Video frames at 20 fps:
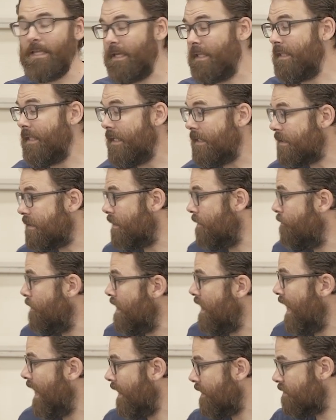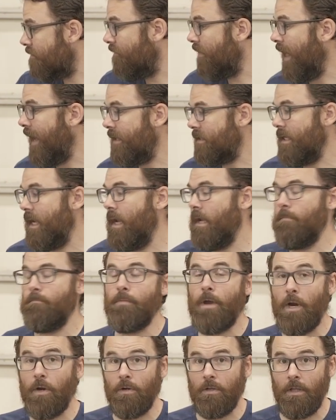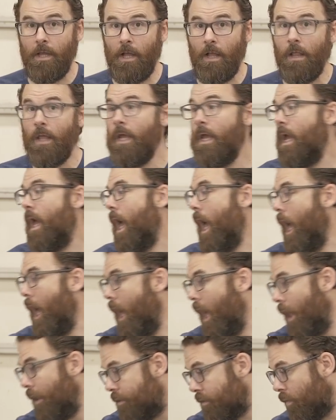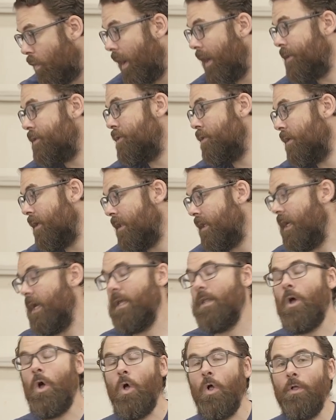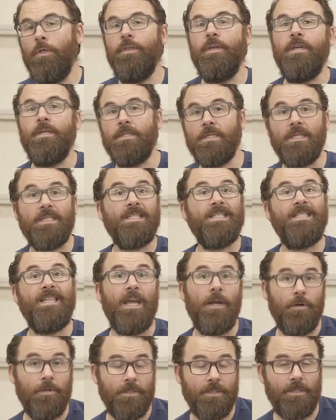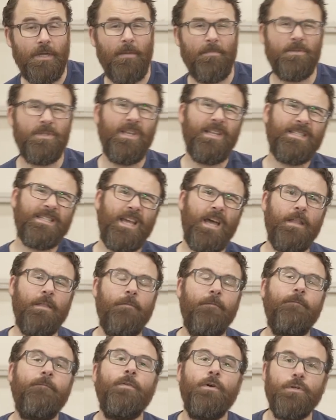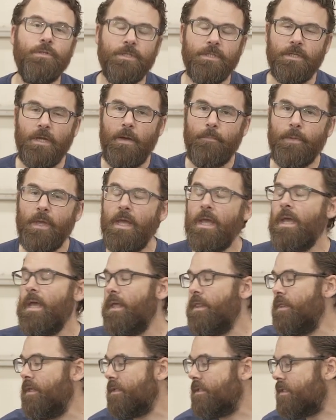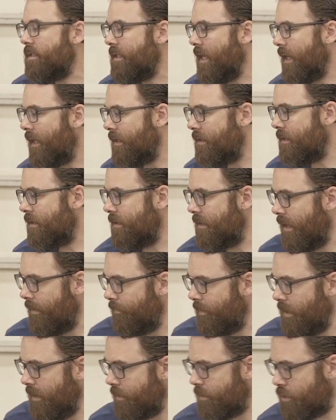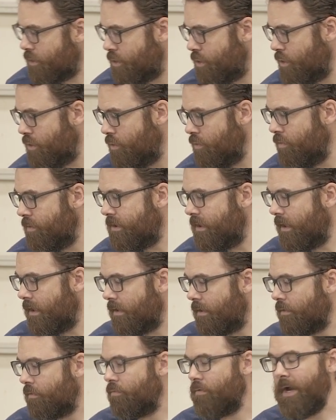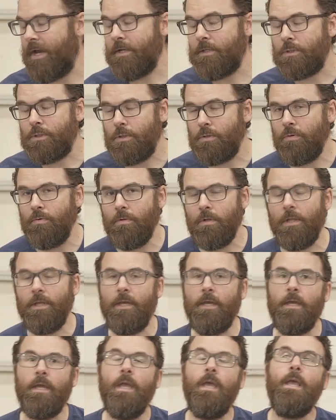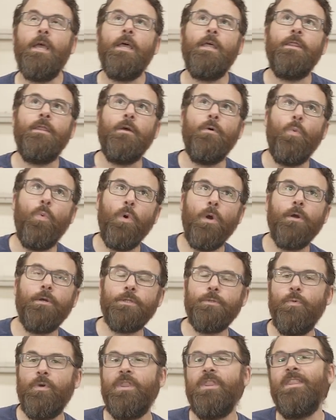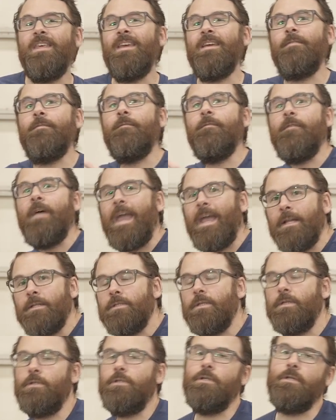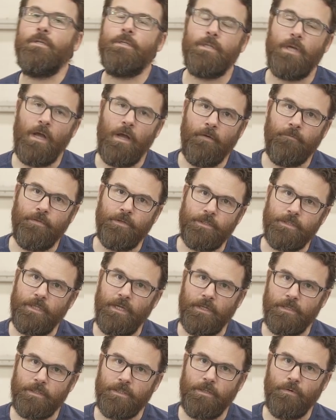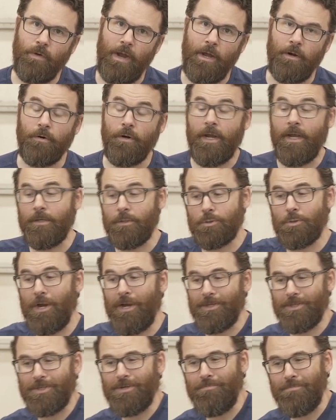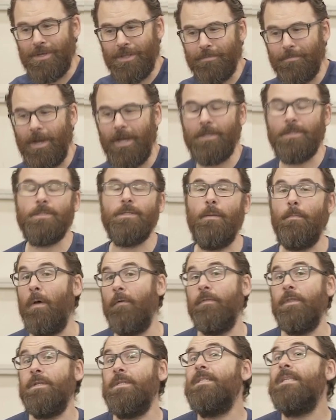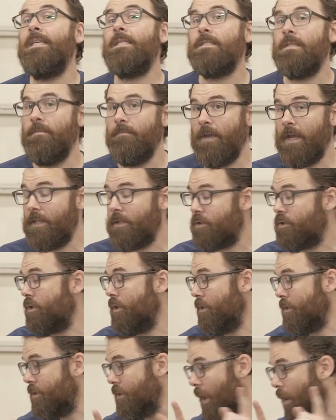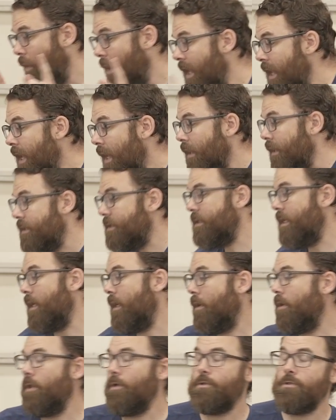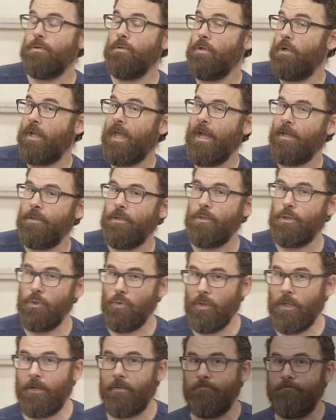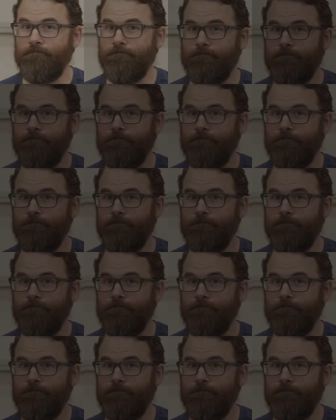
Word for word: It needs to be as flat and parallel. Otherwise, you're going to get all these stair steps. So that's kind of first step. The second step is choosing the right tooling that works with the advantages of the CNC router and tries to minimize some of the disadvantages. So let's take a closer look at the tooling.